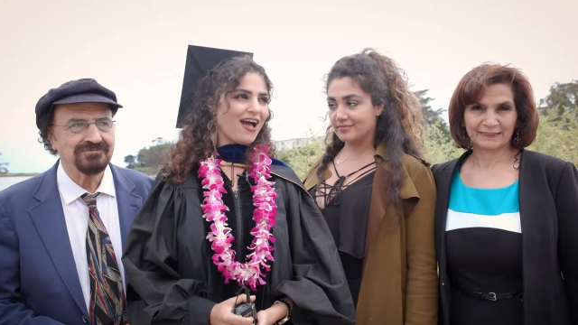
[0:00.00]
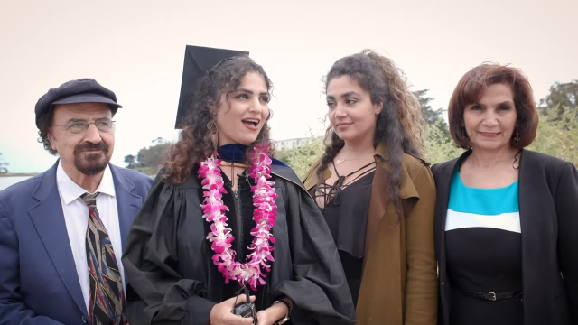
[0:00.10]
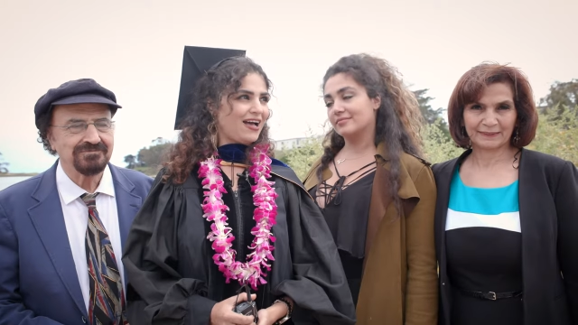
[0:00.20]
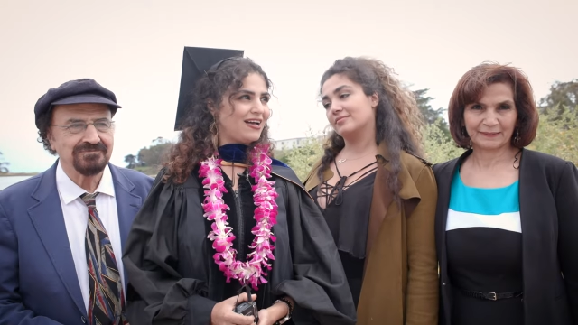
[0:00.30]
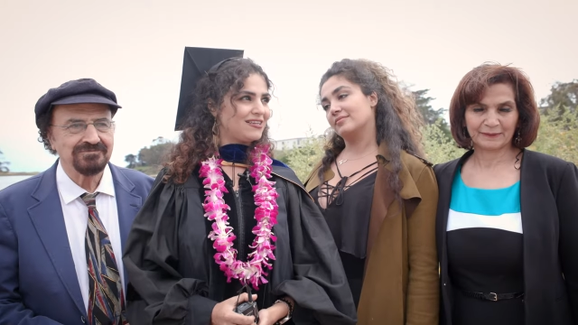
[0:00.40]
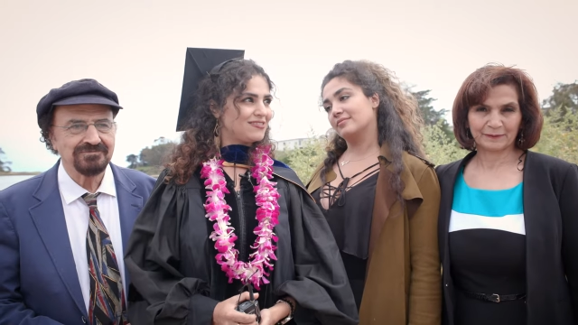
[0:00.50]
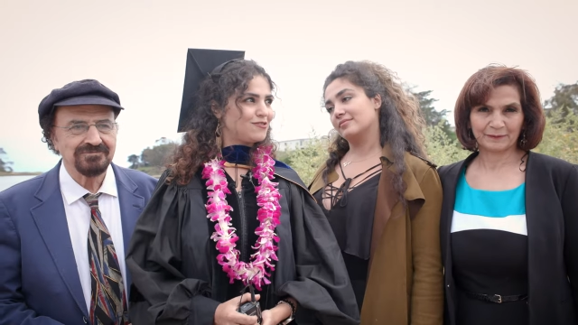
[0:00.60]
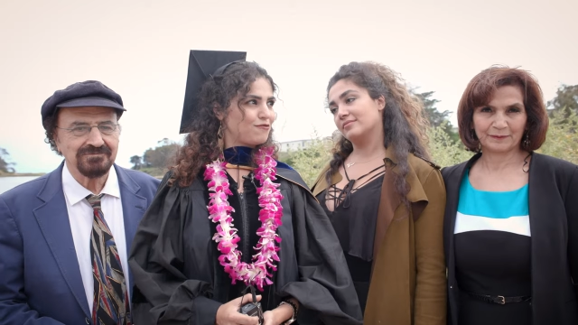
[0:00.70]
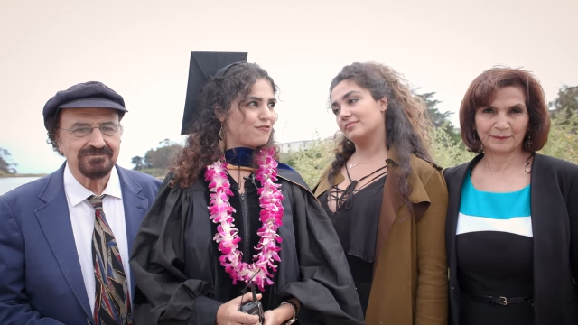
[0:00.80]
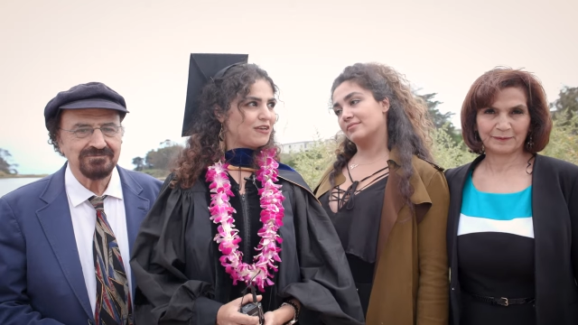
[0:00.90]
Speaker 1: and
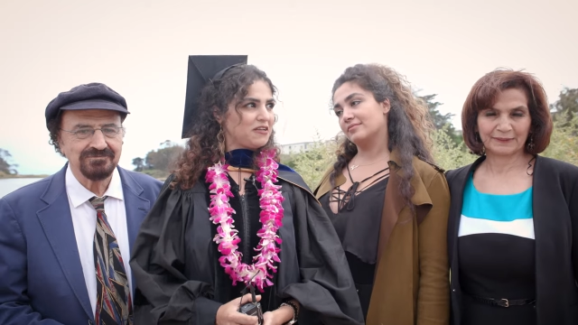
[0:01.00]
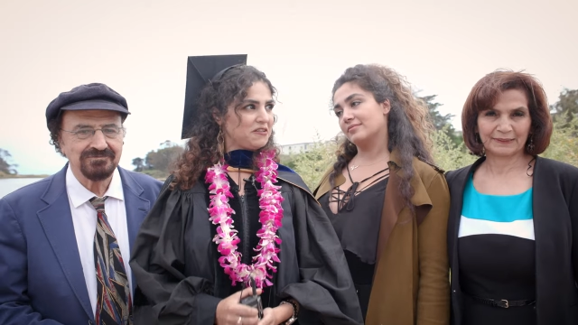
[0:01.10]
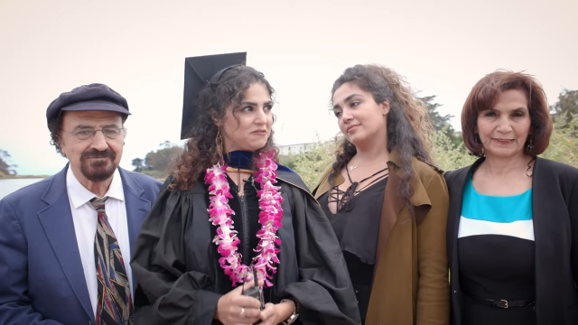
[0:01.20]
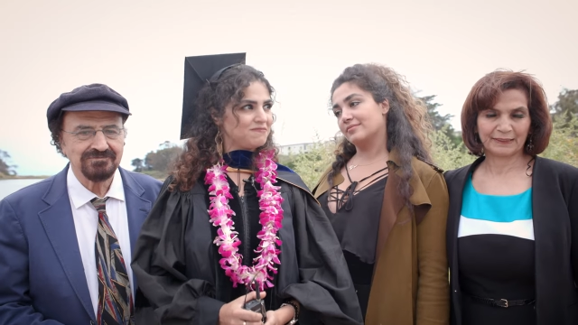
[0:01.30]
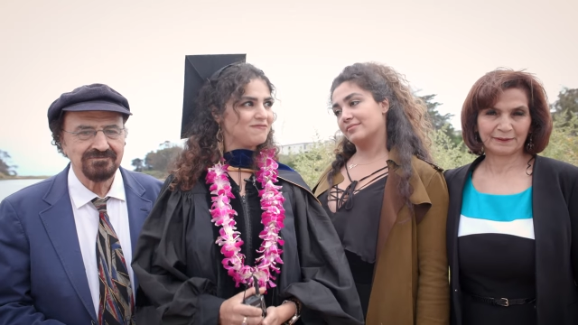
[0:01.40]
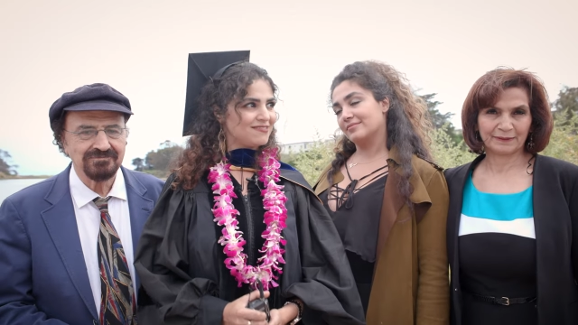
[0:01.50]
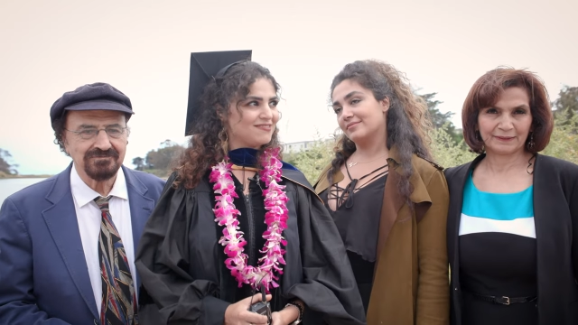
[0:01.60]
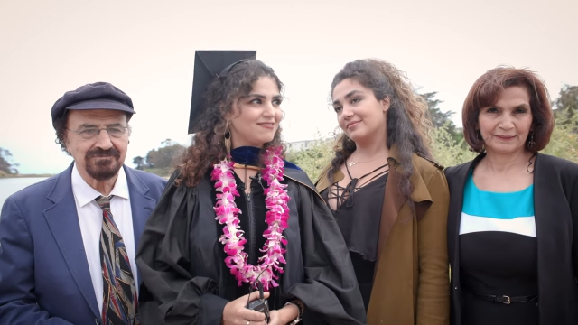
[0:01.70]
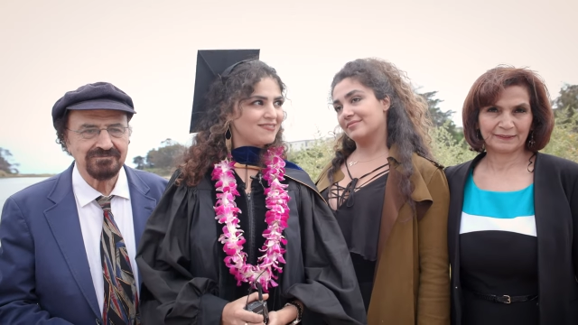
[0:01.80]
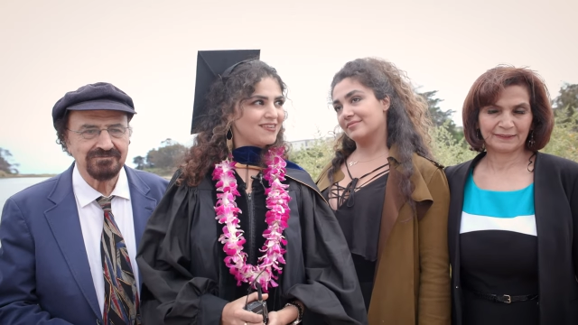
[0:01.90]
to feel,
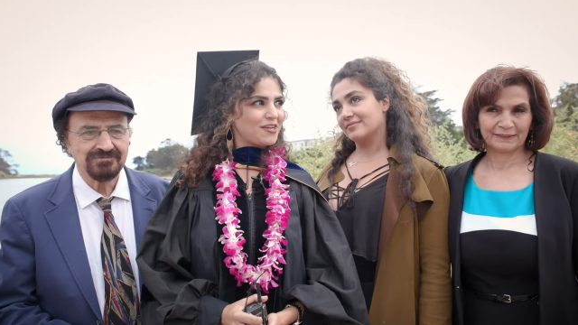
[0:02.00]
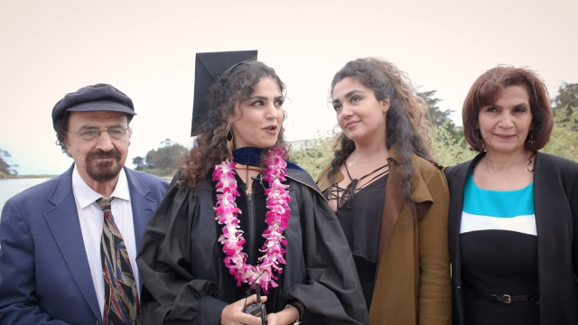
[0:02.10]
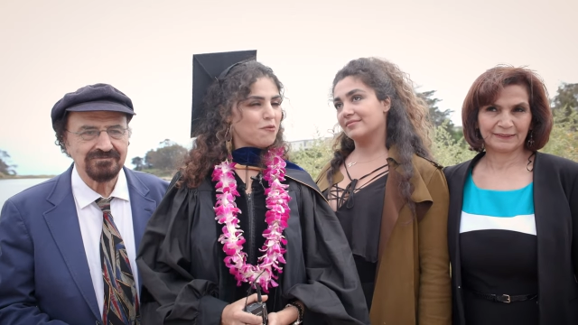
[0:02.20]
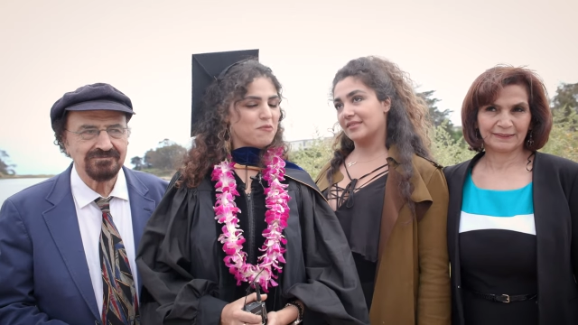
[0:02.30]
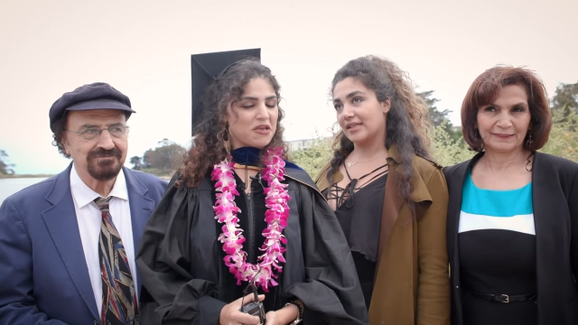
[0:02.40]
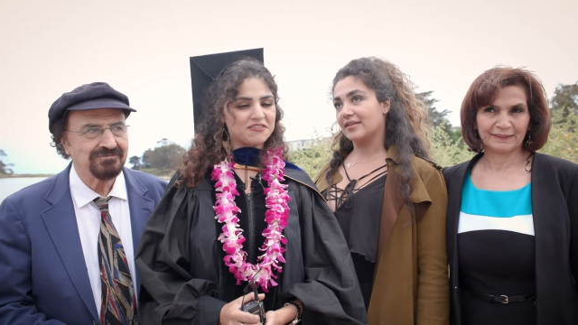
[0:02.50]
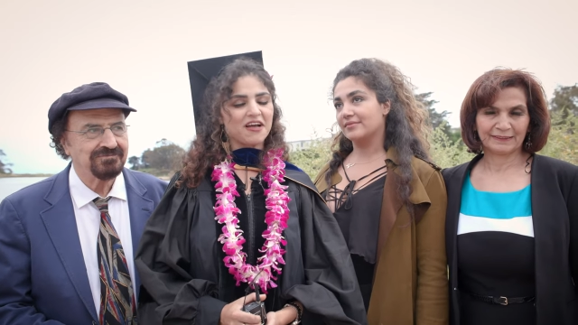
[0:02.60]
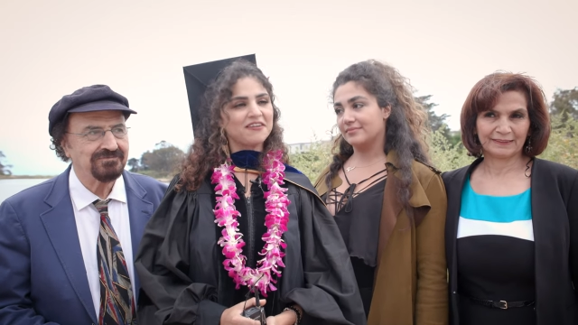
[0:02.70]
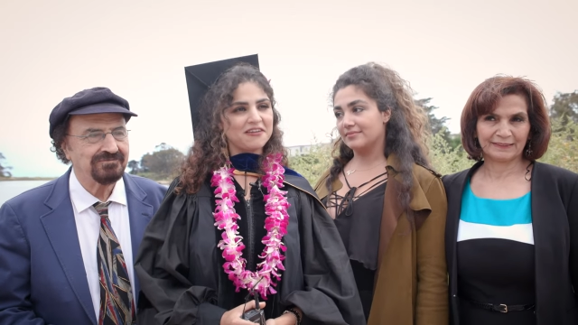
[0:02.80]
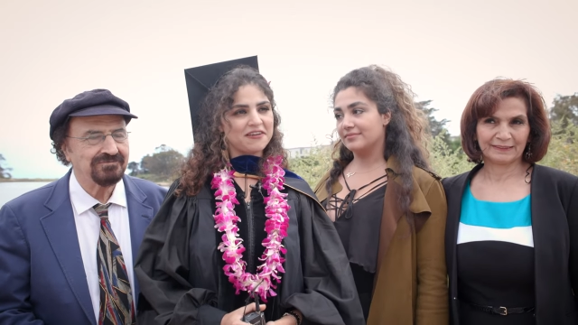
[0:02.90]
you know, being
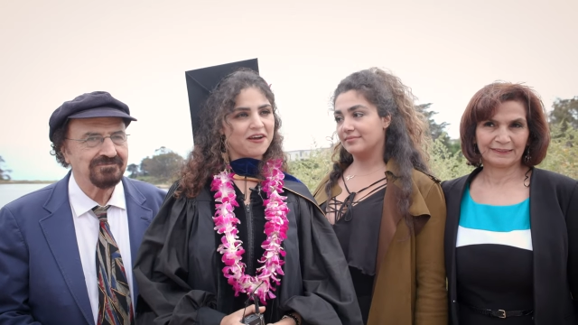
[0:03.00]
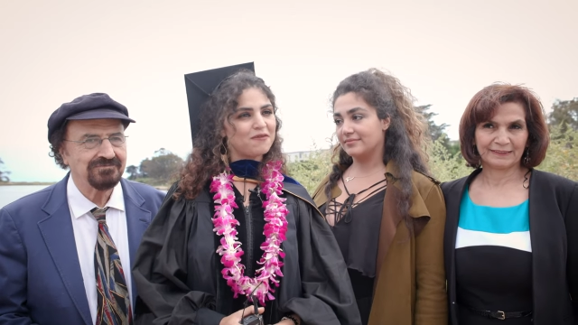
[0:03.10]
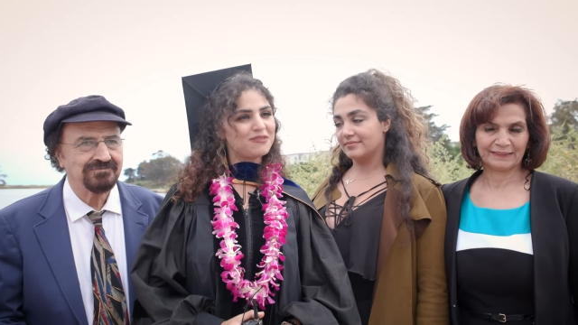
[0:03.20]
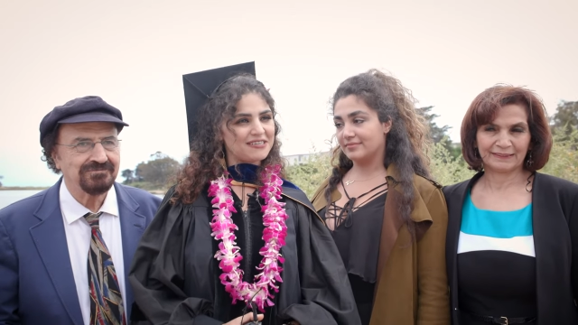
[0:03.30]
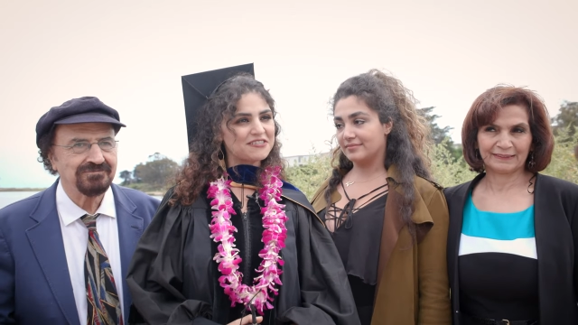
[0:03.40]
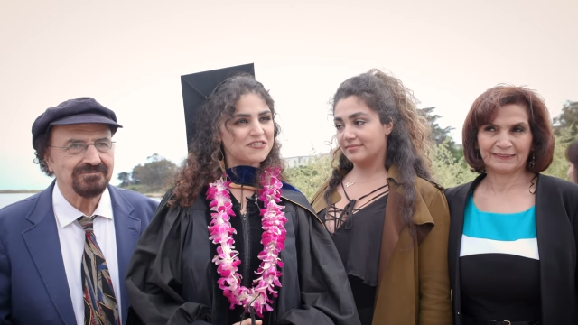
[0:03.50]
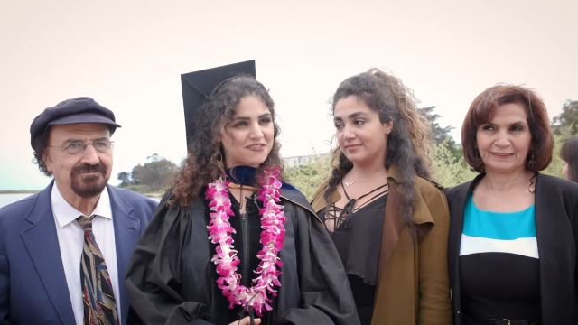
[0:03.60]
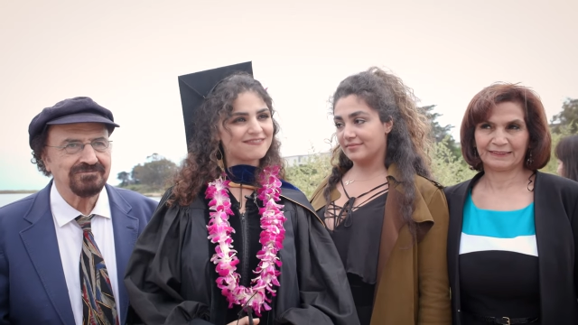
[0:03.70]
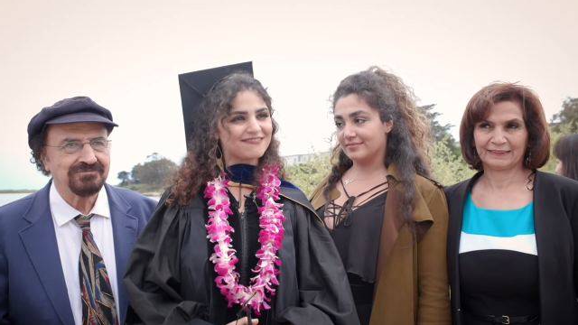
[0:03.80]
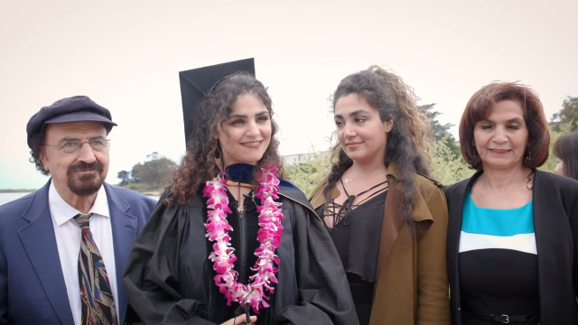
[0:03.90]
done and accomplished.